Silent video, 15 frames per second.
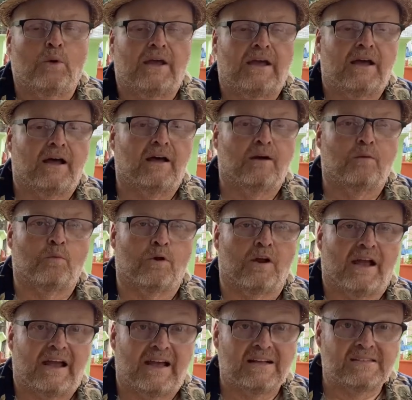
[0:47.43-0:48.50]
we uh, were
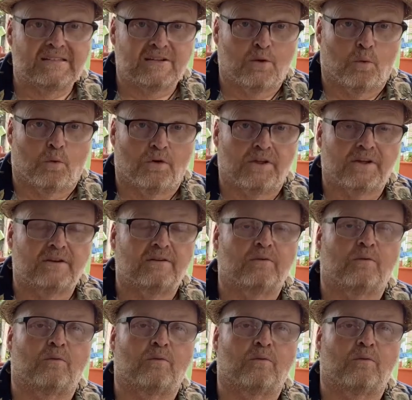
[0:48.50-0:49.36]
escorted